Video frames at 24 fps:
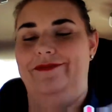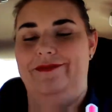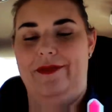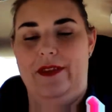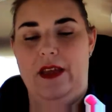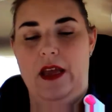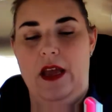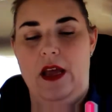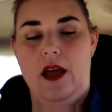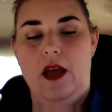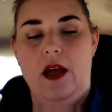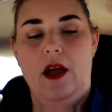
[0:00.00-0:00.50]

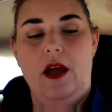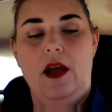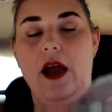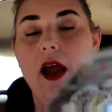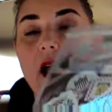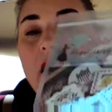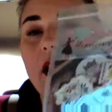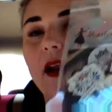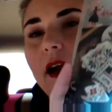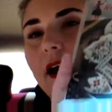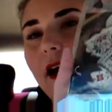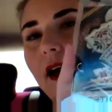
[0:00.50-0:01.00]
change some of
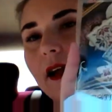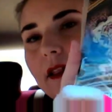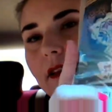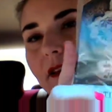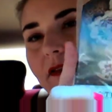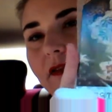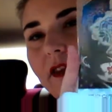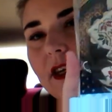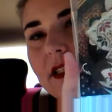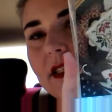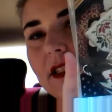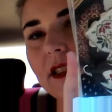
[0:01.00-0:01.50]
these
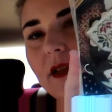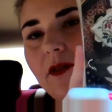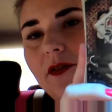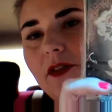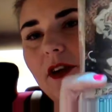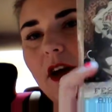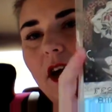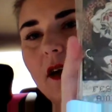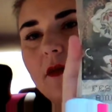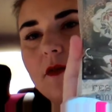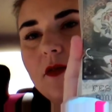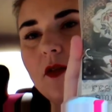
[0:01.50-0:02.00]
to
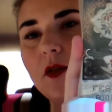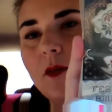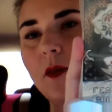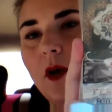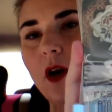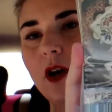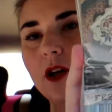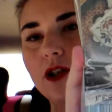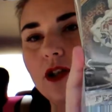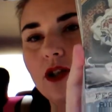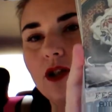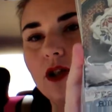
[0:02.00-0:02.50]
make it
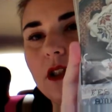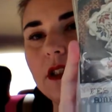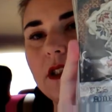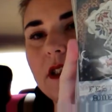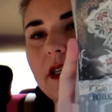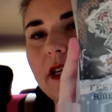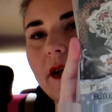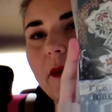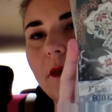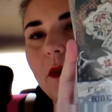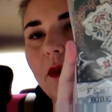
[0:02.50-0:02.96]
match, because